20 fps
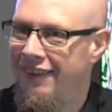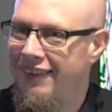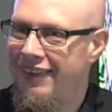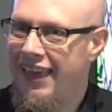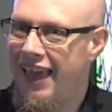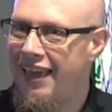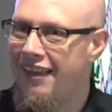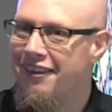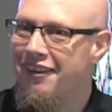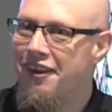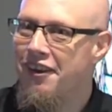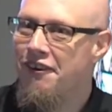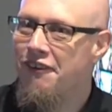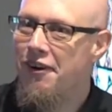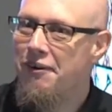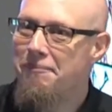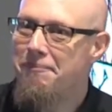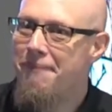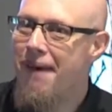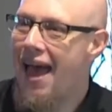Can
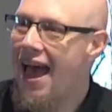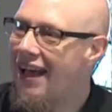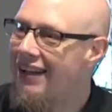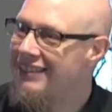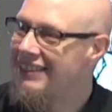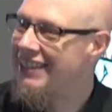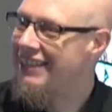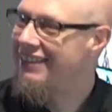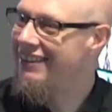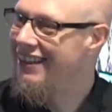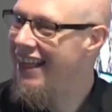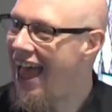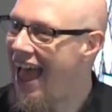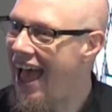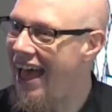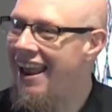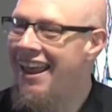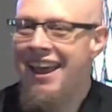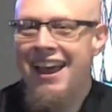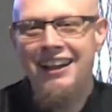you imagine
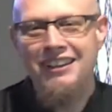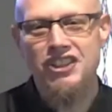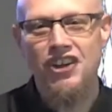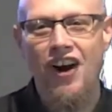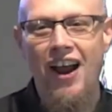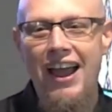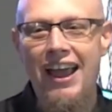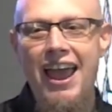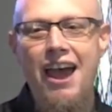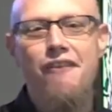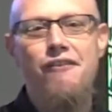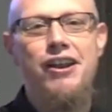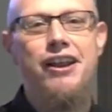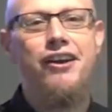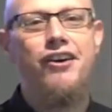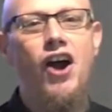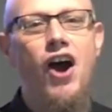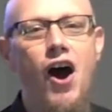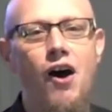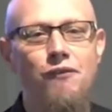that? Try having
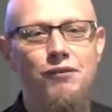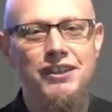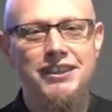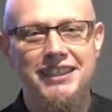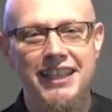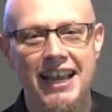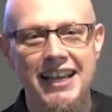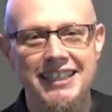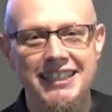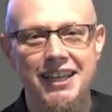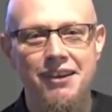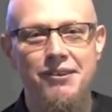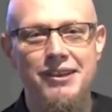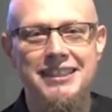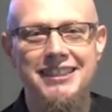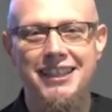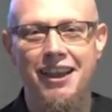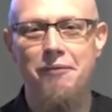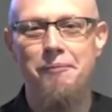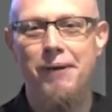a conversation
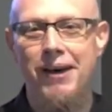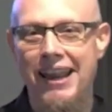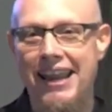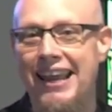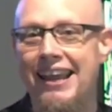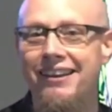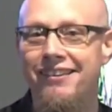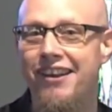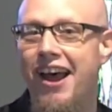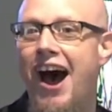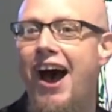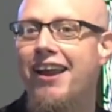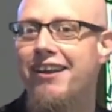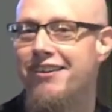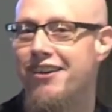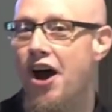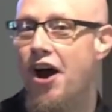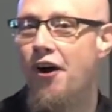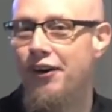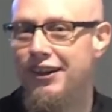with somebody and
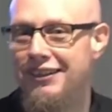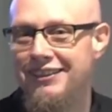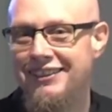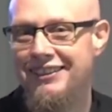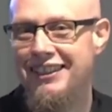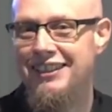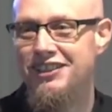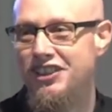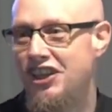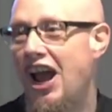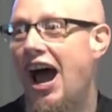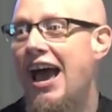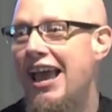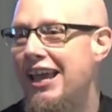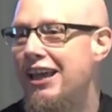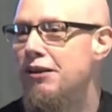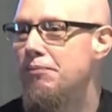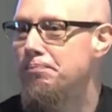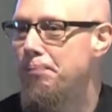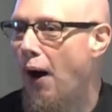not notice the
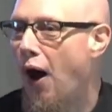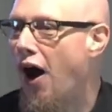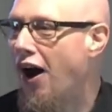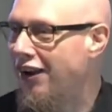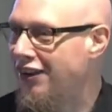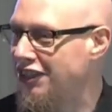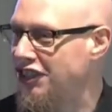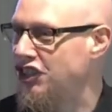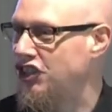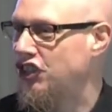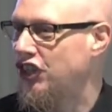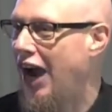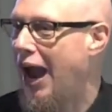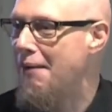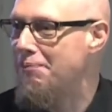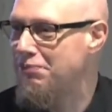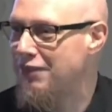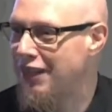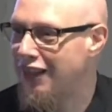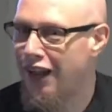giant box
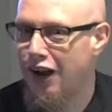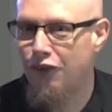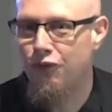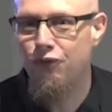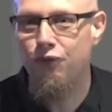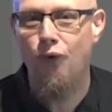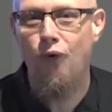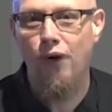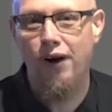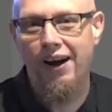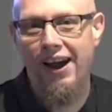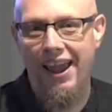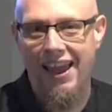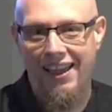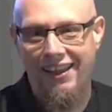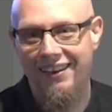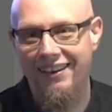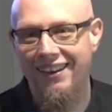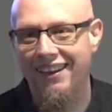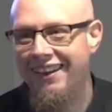strapped to their forehead.